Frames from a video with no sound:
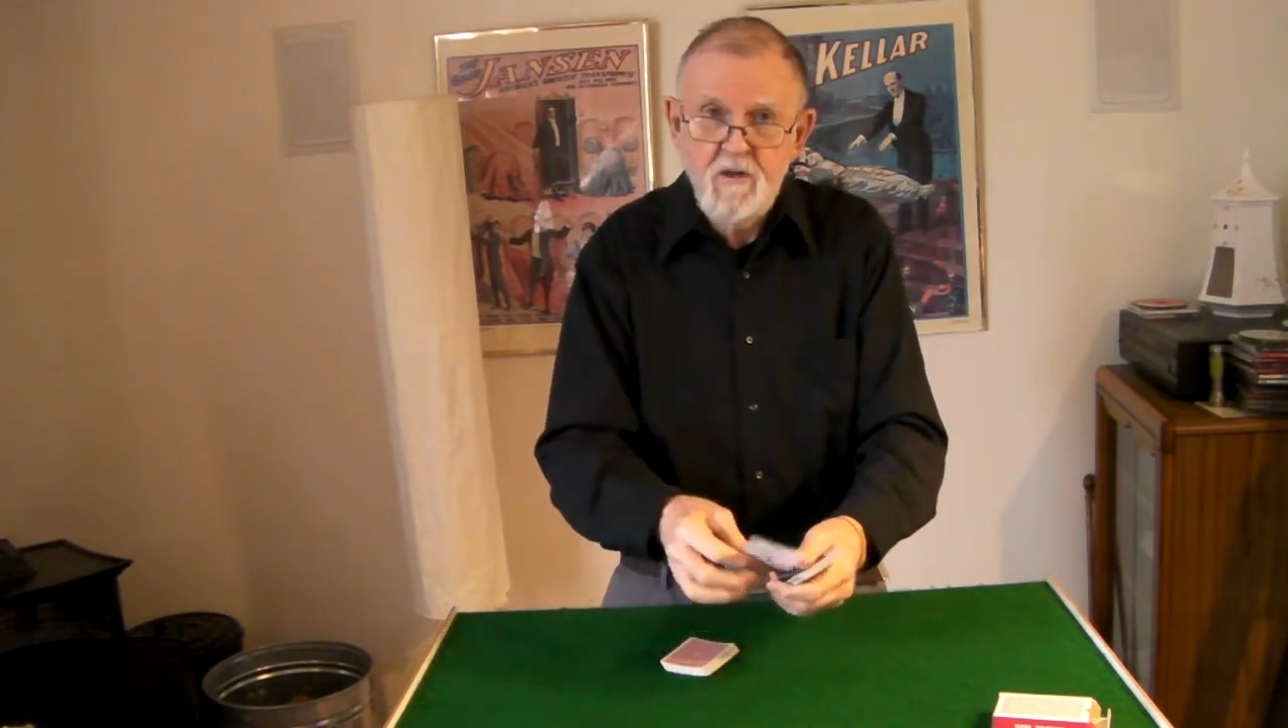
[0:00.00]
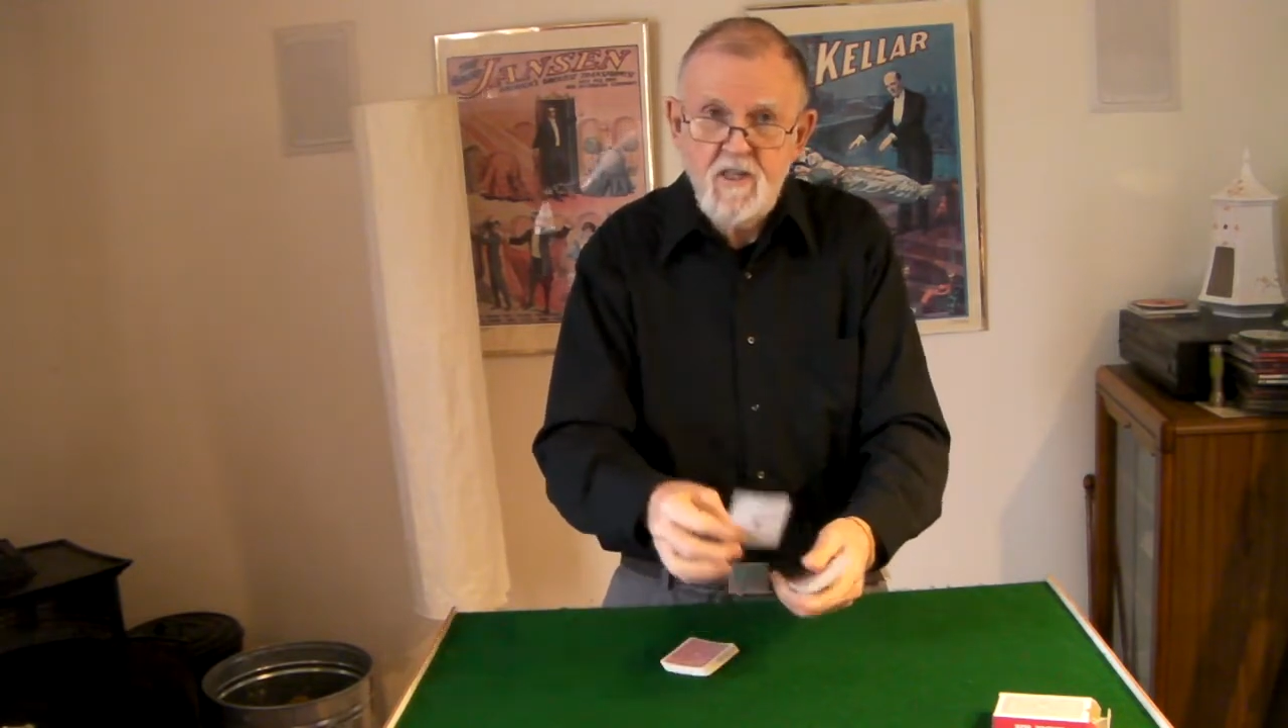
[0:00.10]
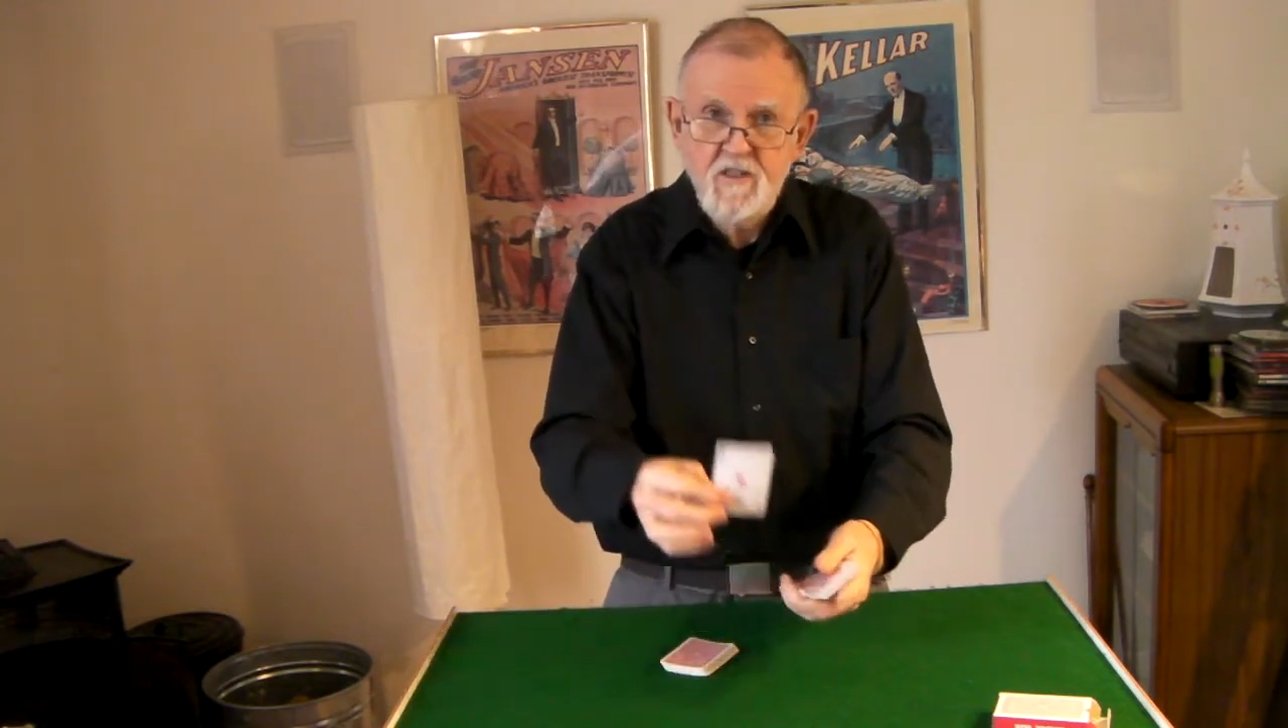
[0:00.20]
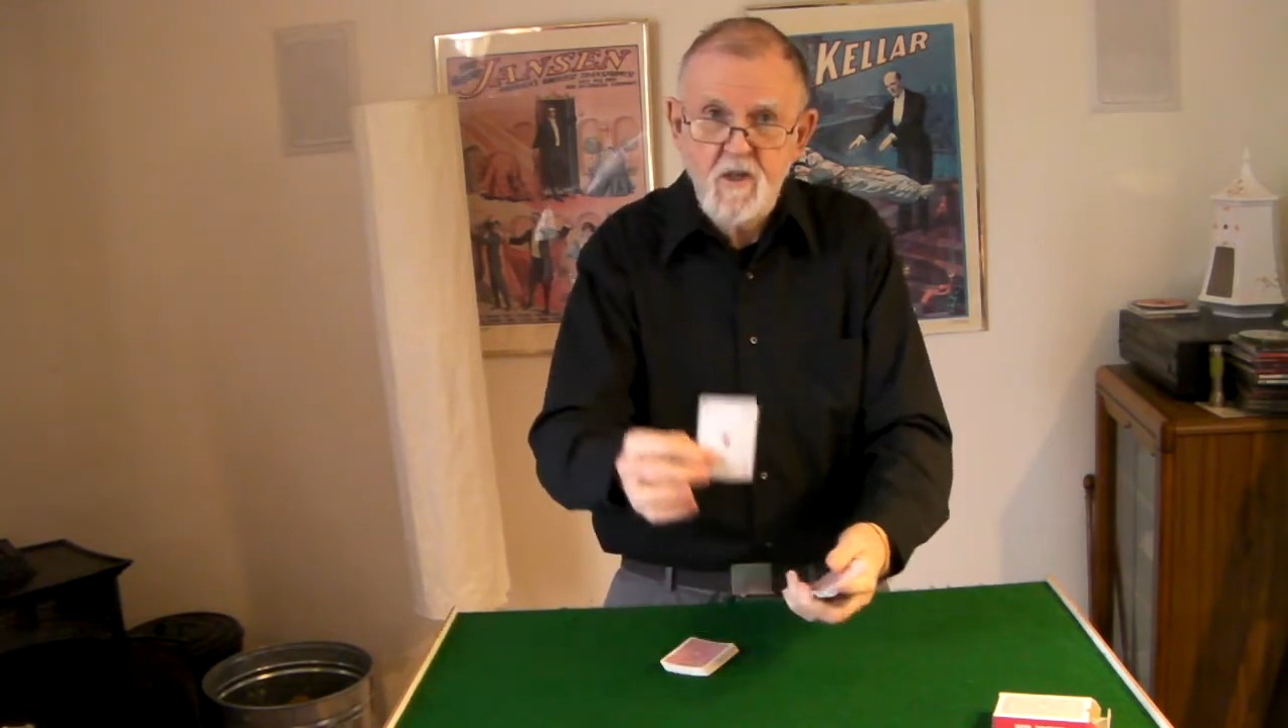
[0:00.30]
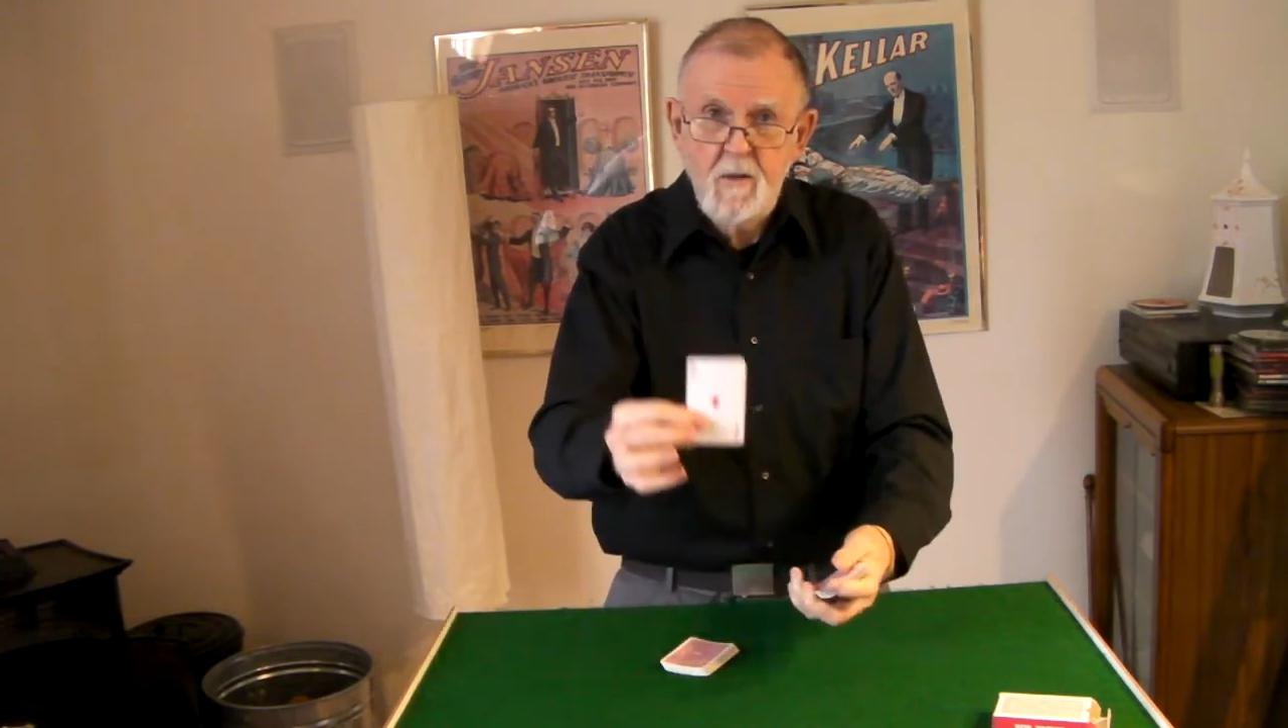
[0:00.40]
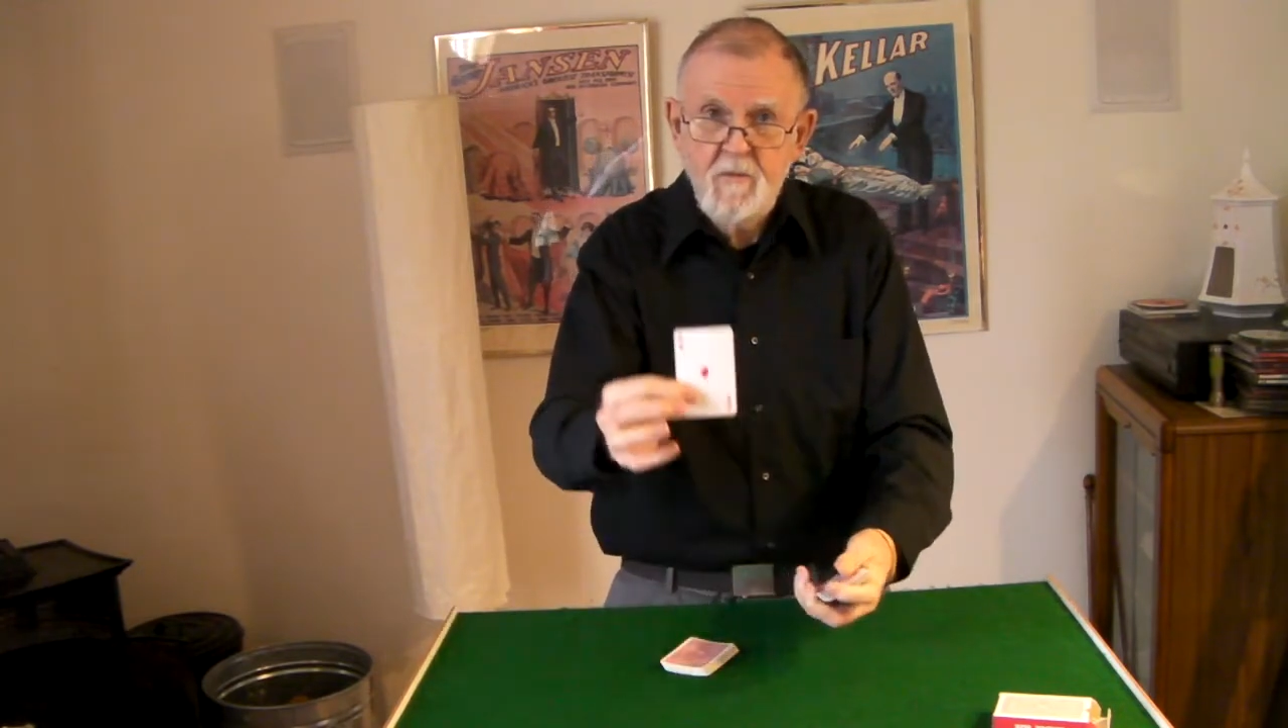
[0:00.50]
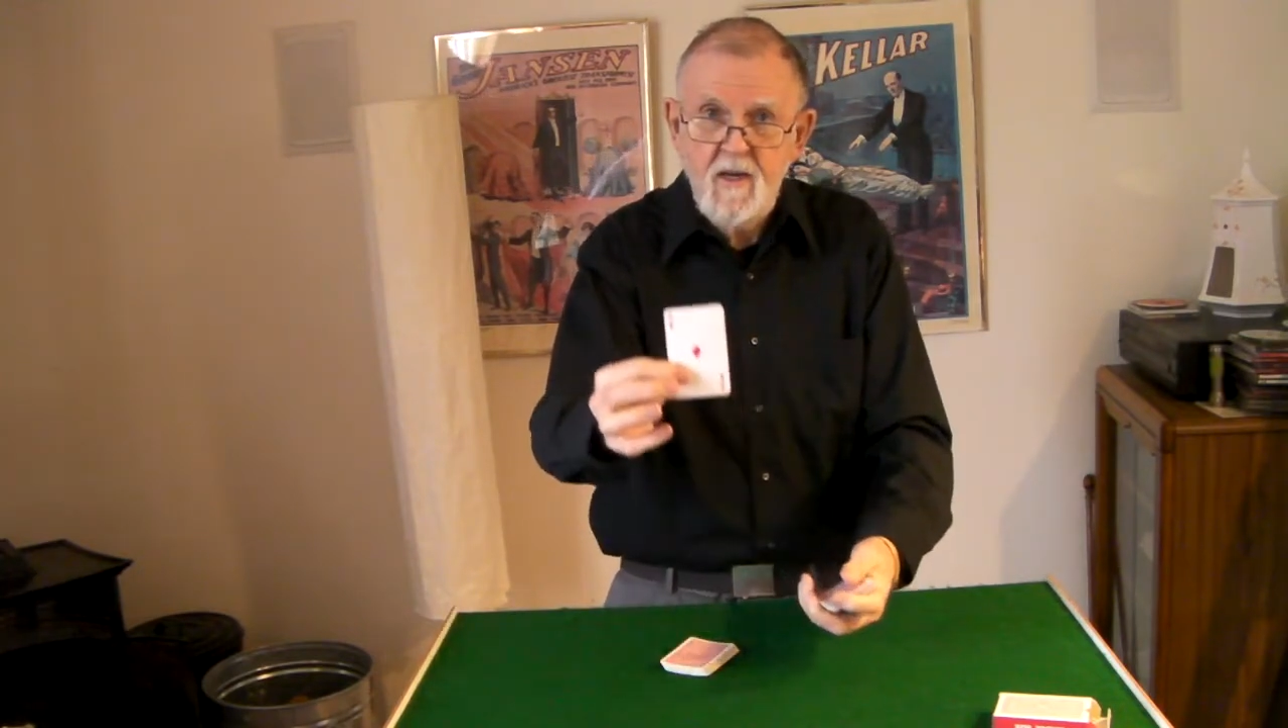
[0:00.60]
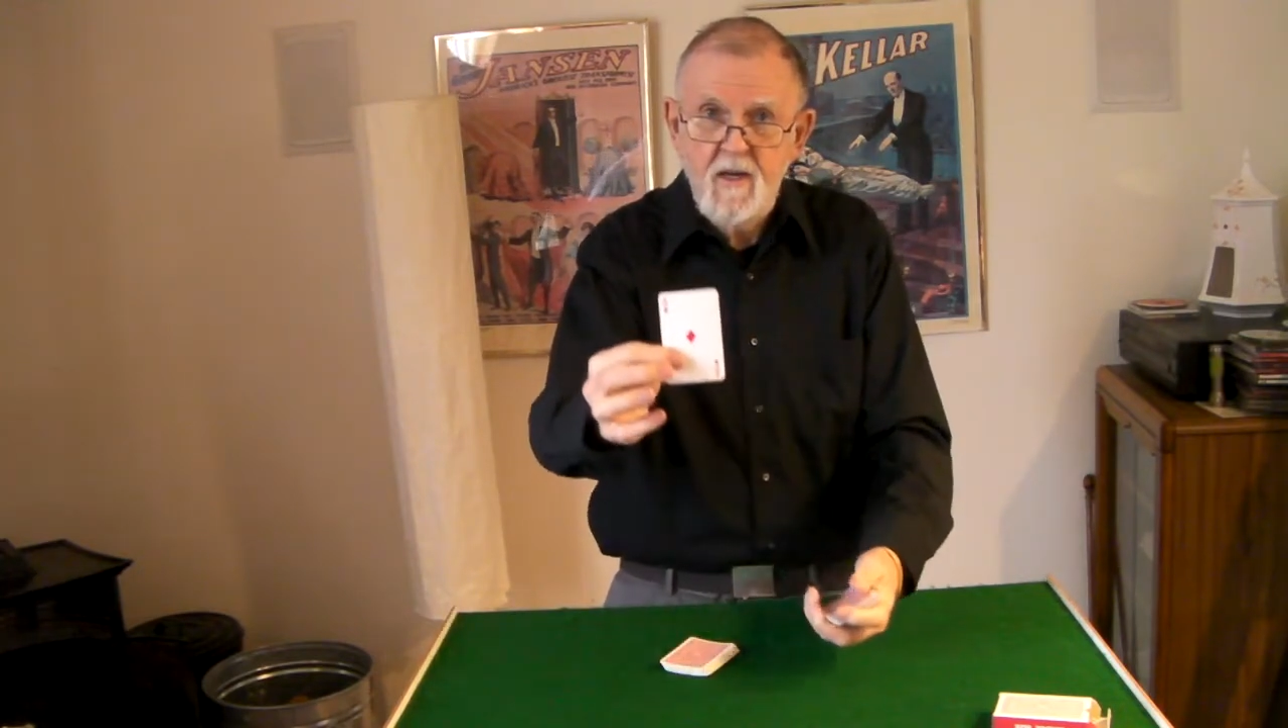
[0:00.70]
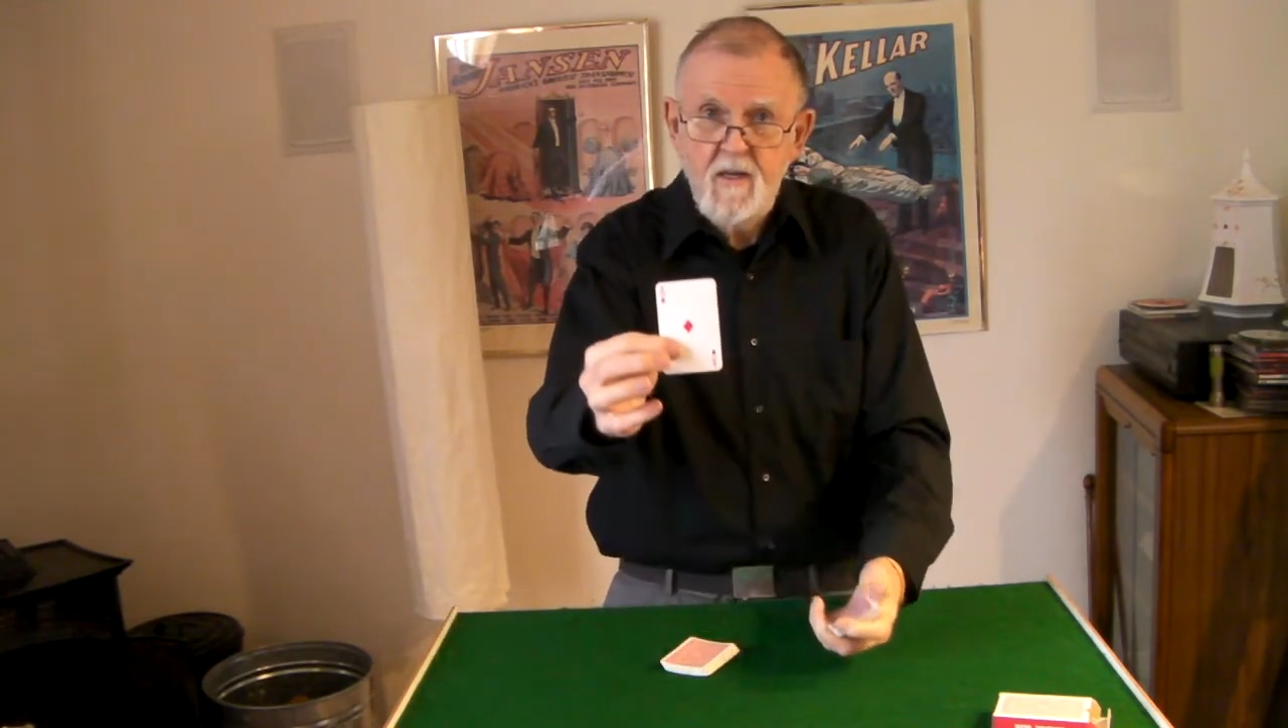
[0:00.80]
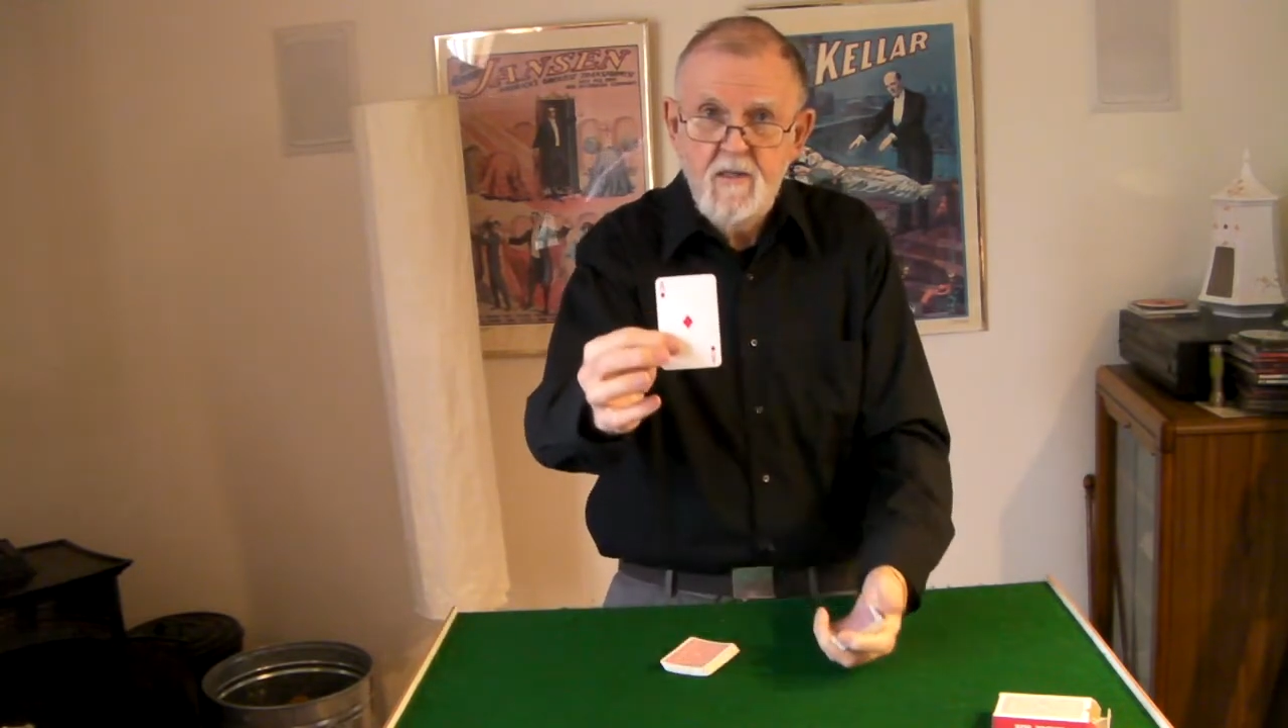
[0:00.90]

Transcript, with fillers: they stopped at.